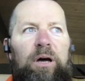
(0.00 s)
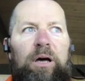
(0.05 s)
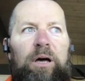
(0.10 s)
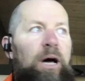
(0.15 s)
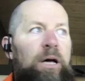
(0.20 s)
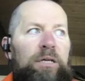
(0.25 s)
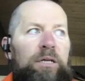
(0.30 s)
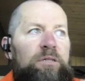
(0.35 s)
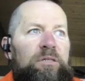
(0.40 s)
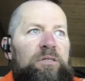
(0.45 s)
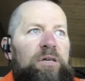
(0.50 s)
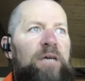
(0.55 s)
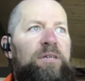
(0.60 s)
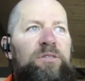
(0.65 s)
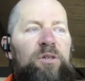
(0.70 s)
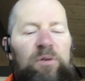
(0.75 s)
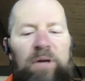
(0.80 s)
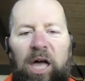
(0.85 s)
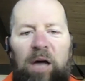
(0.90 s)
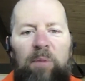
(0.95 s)
I
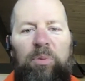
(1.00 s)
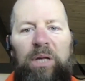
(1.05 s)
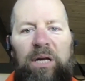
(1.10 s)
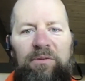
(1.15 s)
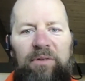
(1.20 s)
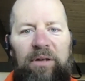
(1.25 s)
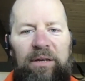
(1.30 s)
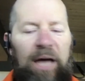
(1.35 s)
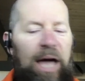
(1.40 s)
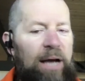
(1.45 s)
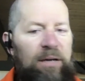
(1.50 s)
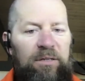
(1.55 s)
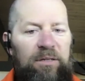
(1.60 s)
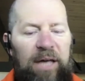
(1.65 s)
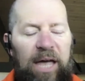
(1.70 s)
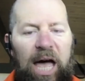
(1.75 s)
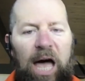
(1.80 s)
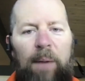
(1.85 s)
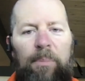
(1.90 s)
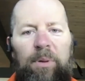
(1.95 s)
still can't believe that it
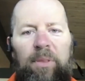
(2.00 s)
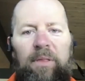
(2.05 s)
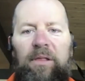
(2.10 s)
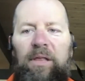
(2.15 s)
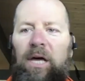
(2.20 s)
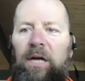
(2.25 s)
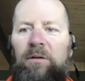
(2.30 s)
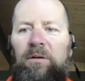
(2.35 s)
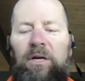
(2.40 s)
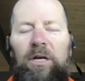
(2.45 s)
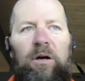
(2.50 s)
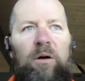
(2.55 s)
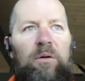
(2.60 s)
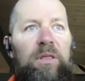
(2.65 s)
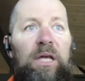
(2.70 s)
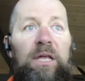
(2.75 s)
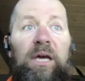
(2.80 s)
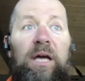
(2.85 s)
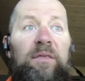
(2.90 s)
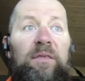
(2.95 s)
actually happened. And then,
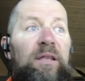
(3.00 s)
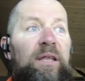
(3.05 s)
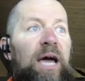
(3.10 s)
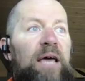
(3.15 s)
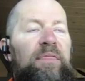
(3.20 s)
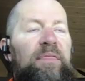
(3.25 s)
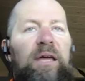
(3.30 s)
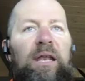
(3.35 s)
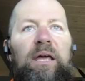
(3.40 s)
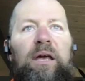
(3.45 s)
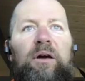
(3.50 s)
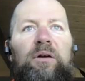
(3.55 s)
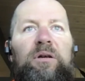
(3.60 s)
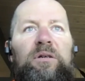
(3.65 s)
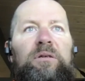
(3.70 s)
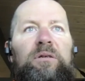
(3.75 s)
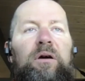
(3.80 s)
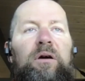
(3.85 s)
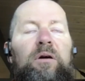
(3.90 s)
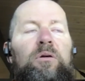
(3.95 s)
and then you get to 9th inning, you're
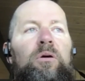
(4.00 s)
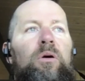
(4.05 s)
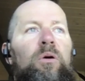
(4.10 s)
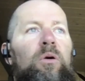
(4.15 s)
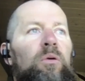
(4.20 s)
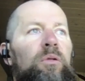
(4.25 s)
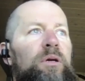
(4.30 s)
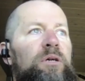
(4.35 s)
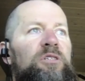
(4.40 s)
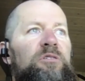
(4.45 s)
just like, holy